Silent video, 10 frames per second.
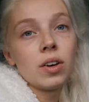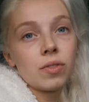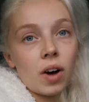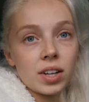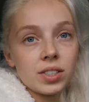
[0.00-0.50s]

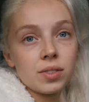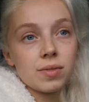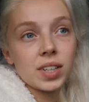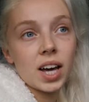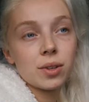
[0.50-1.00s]
find
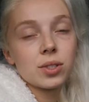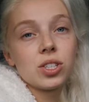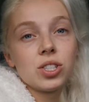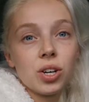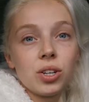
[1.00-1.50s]
something else
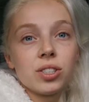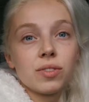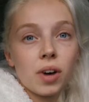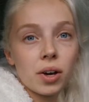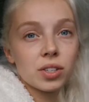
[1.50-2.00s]
to do, to
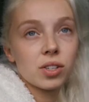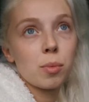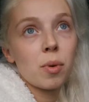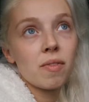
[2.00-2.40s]
focus on.